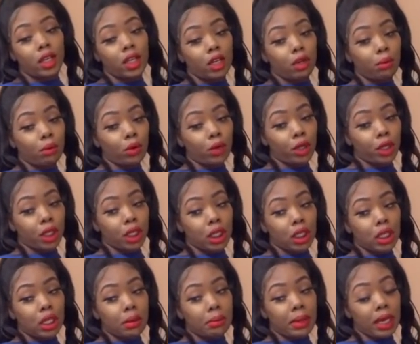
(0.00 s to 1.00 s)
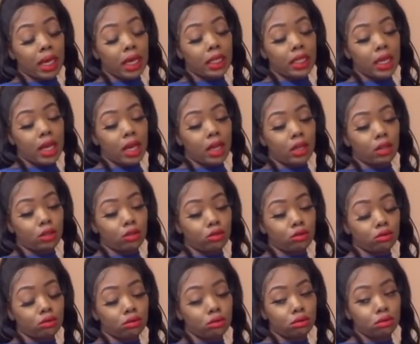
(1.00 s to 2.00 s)
in the morning. I'm back at the
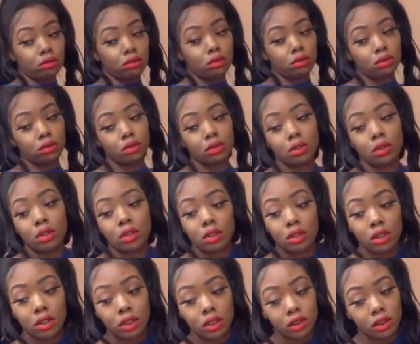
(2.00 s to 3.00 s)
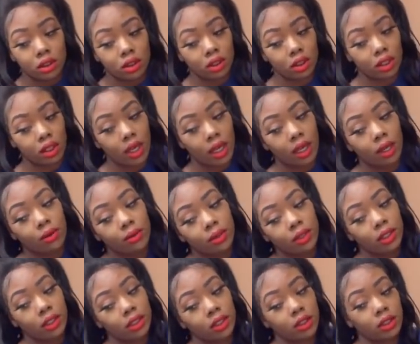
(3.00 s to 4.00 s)
house. Tonight
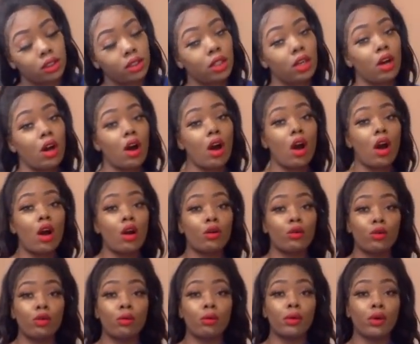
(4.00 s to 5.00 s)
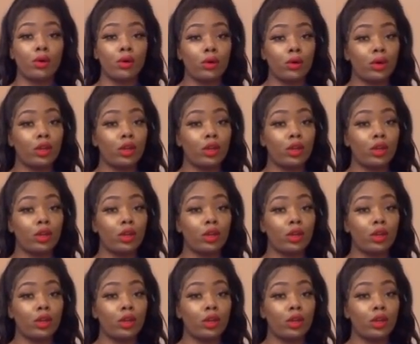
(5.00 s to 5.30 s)
was horrible.